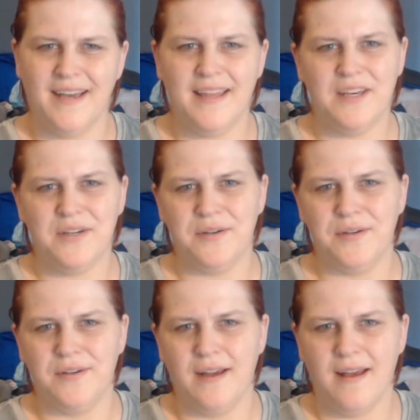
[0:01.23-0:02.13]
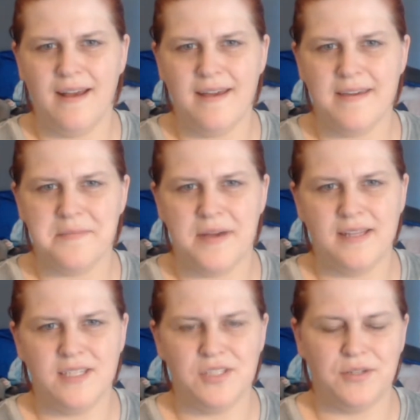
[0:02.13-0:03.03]
Hello, I am
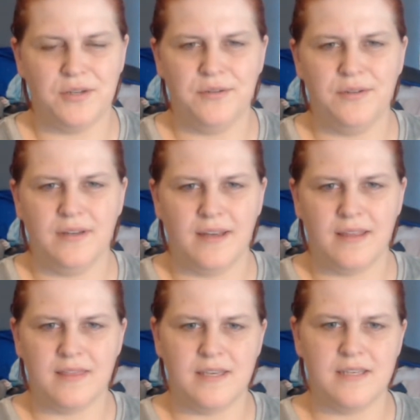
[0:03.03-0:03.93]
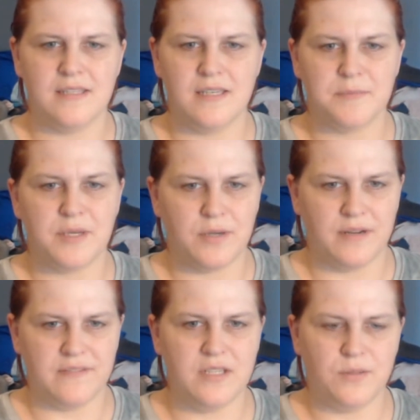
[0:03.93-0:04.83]
Ali Juno, and this is my
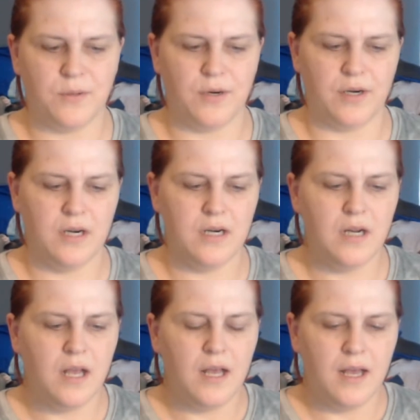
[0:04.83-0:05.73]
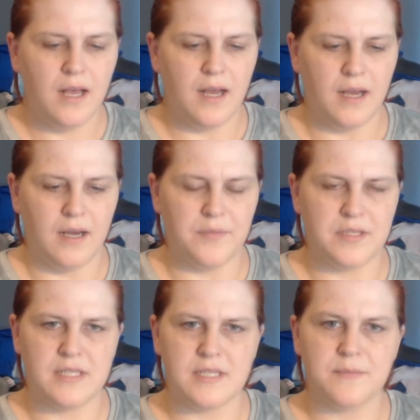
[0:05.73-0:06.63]
Crafty Corner.
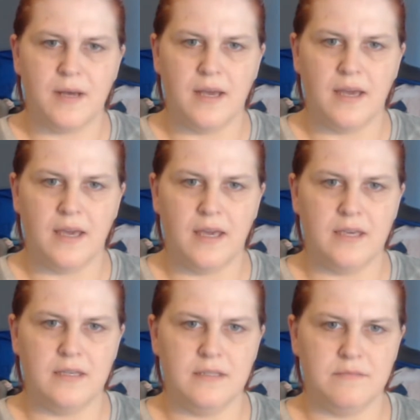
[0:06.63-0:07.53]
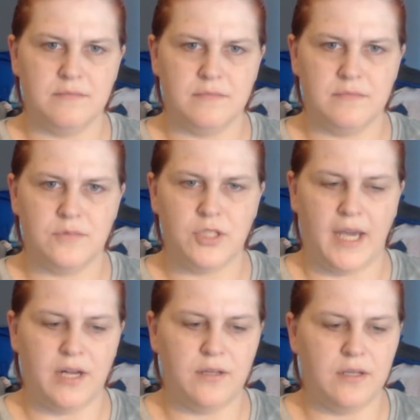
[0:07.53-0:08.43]
This is my
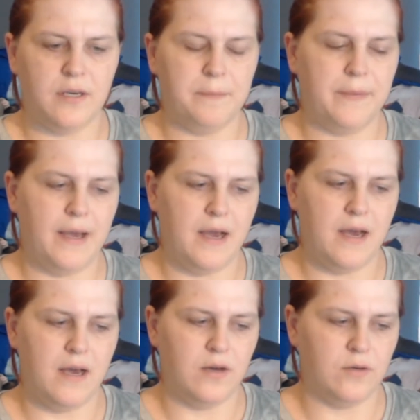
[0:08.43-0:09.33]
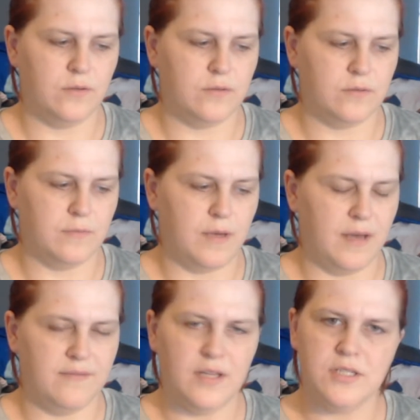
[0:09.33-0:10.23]
channel about
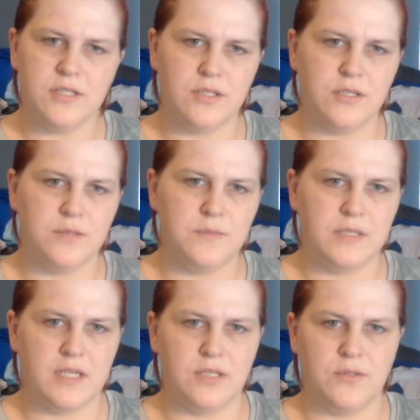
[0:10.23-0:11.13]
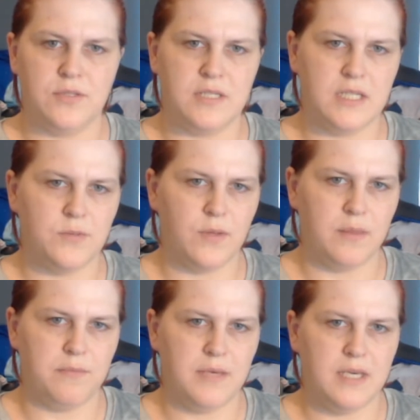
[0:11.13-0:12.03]
my floss tubes. I do stitch with
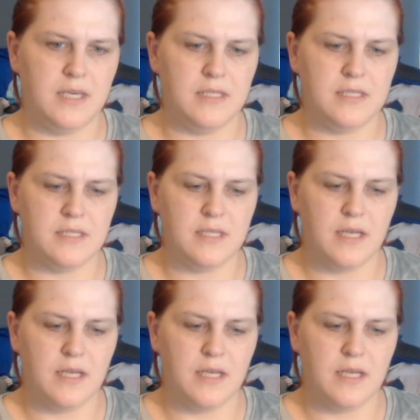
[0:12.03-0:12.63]
me's.